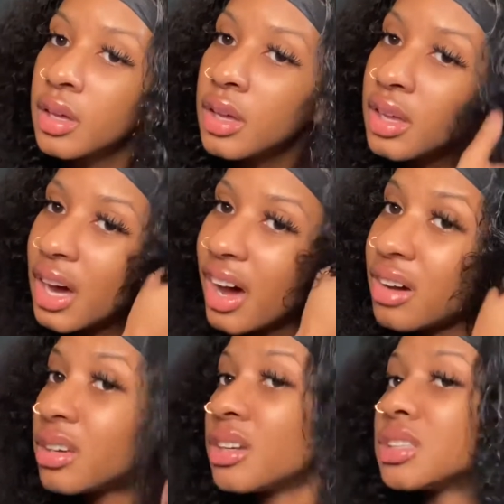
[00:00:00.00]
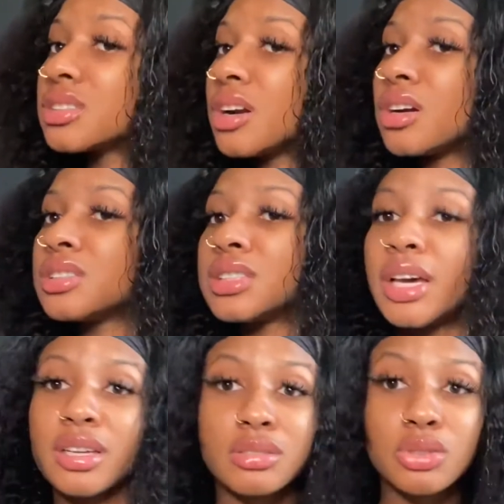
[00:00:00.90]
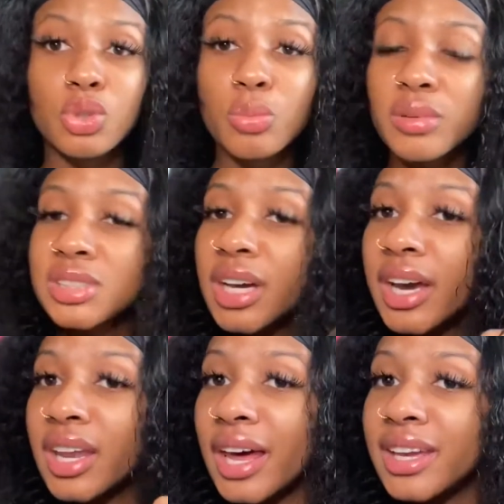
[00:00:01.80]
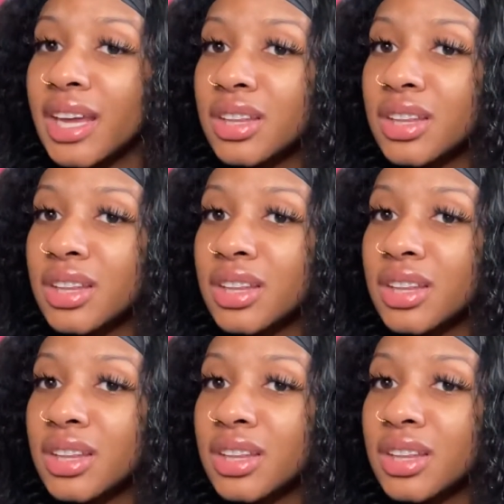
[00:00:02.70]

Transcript: I don't know, these curls is like super tight. Like they look